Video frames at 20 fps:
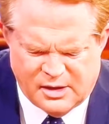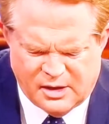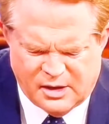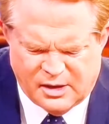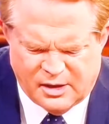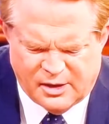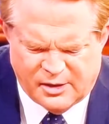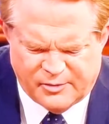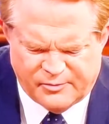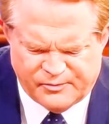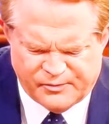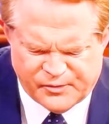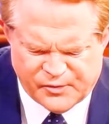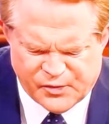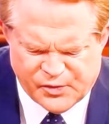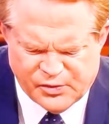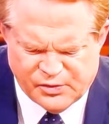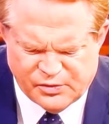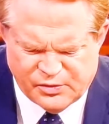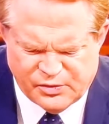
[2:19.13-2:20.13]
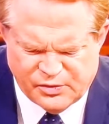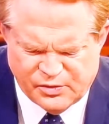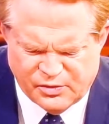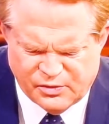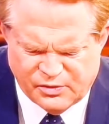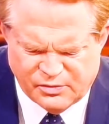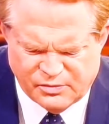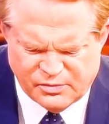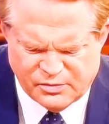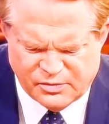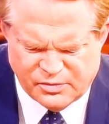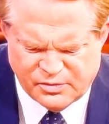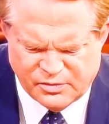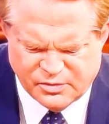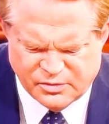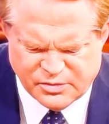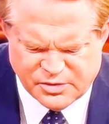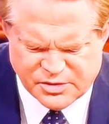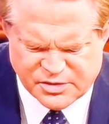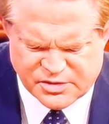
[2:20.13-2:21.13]
Um, you're, you're,
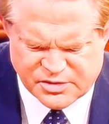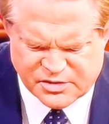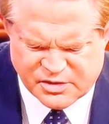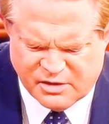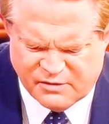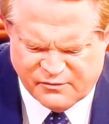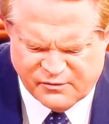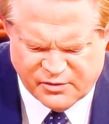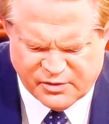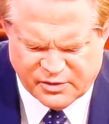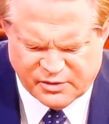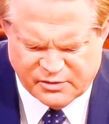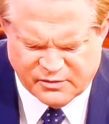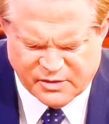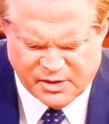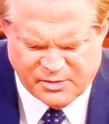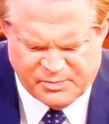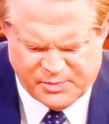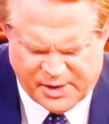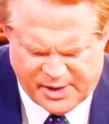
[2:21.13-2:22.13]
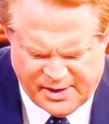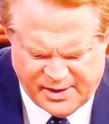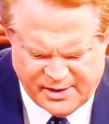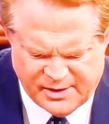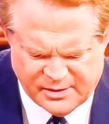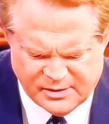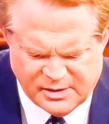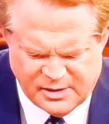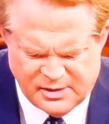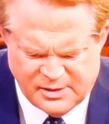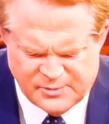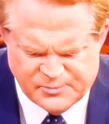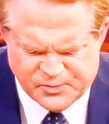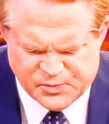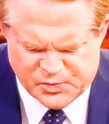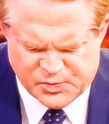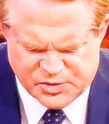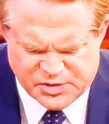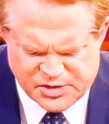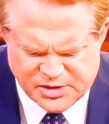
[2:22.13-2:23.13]
you're just suffering, you've got pain
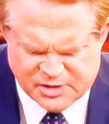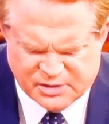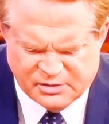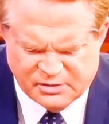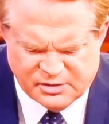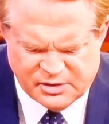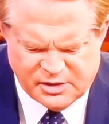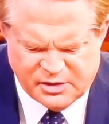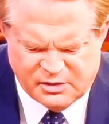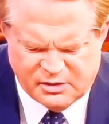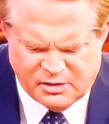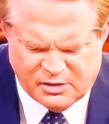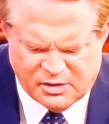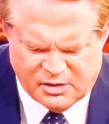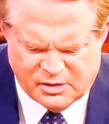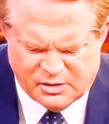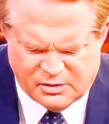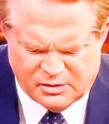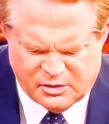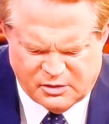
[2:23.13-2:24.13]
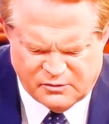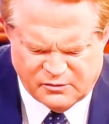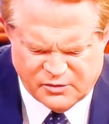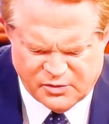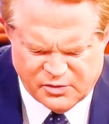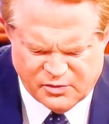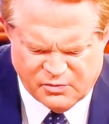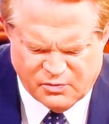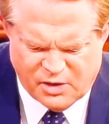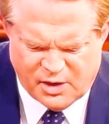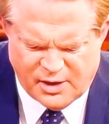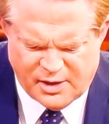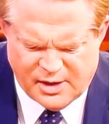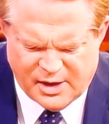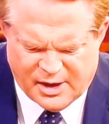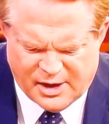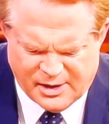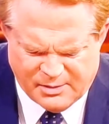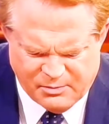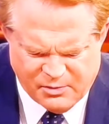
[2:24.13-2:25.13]
particularly uh, over your
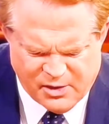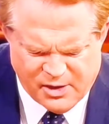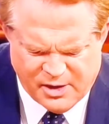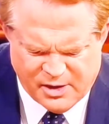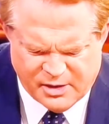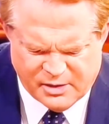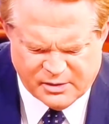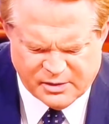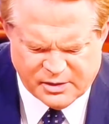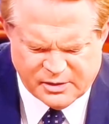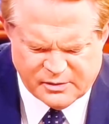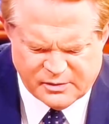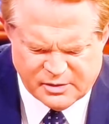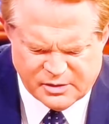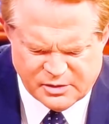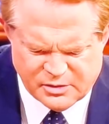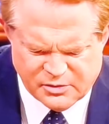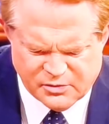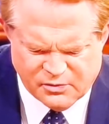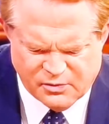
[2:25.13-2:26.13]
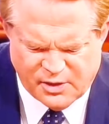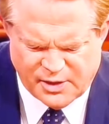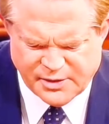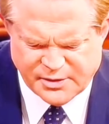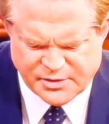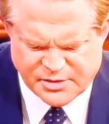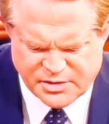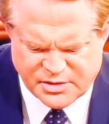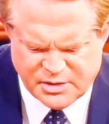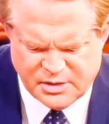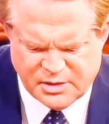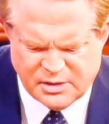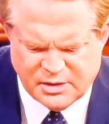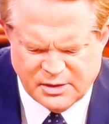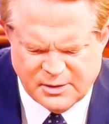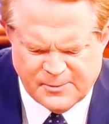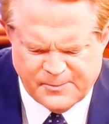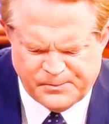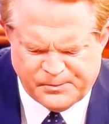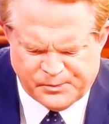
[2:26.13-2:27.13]
right eyebrow and then your right
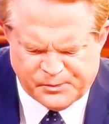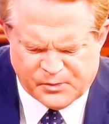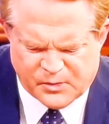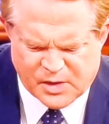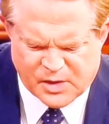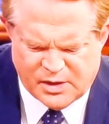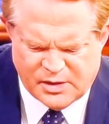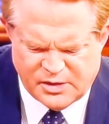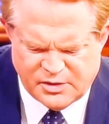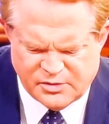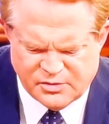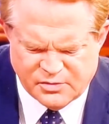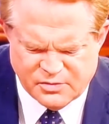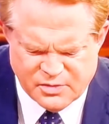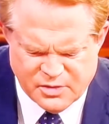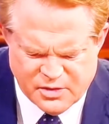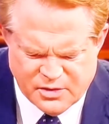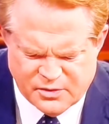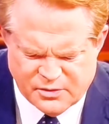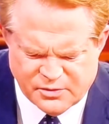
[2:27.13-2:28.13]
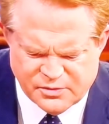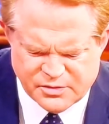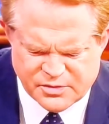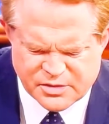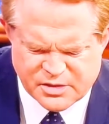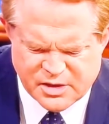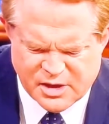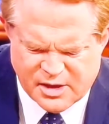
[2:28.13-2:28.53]
cheek and in your nose.